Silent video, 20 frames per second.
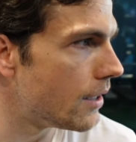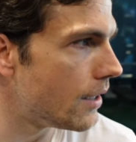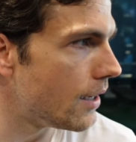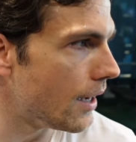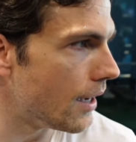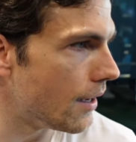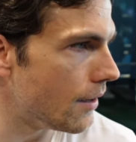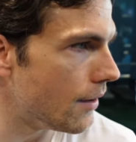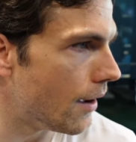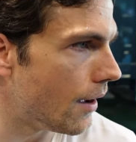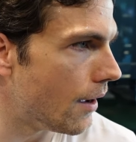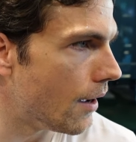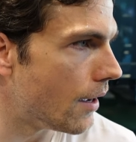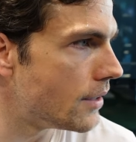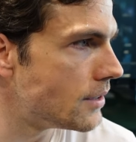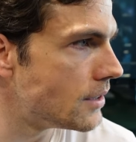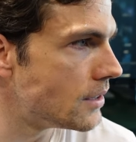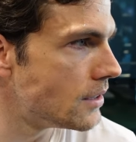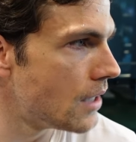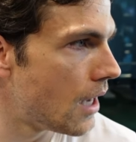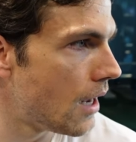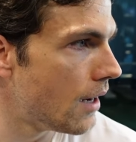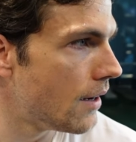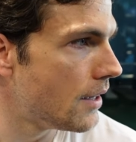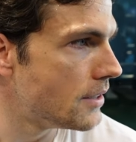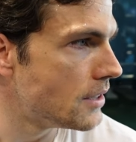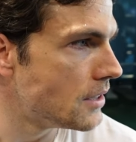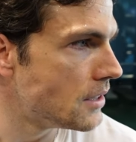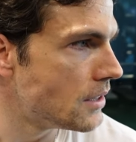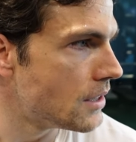And
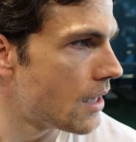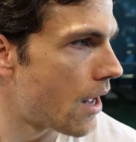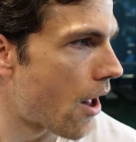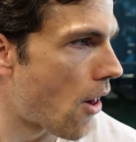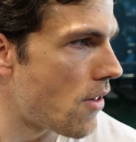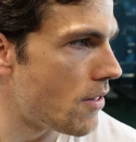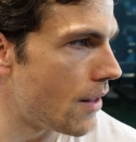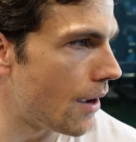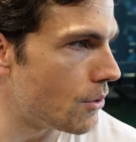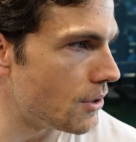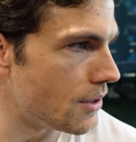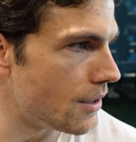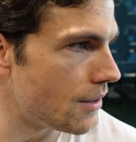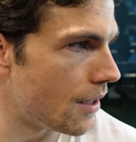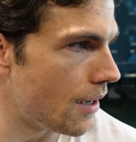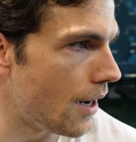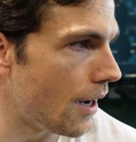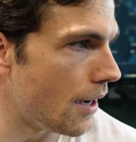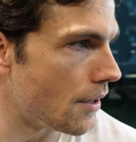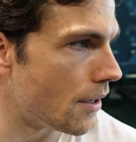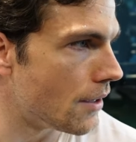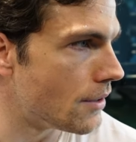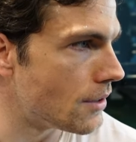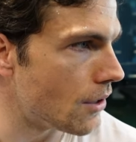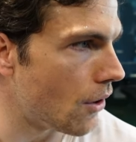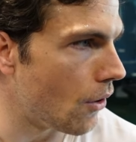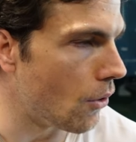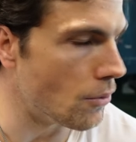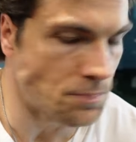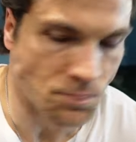that was it today.
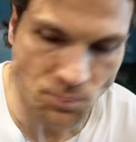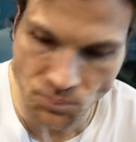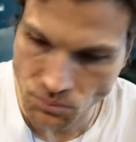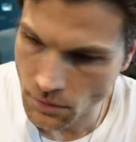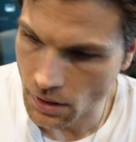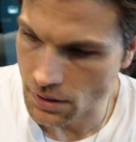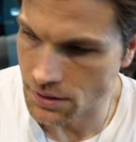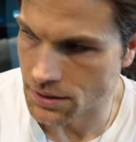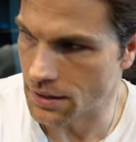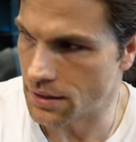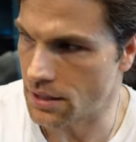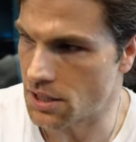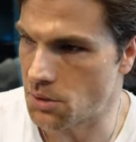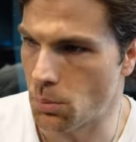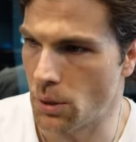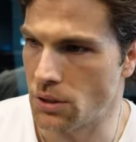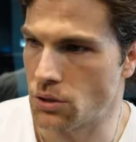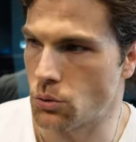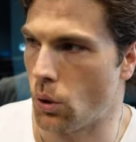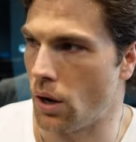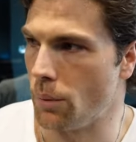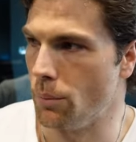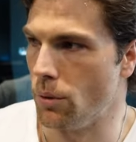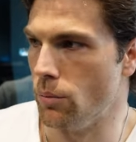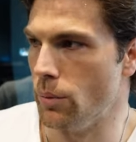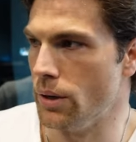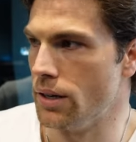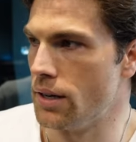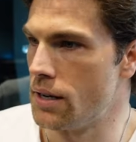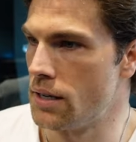So let's get this split squat
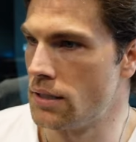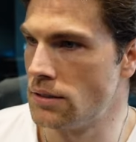movement.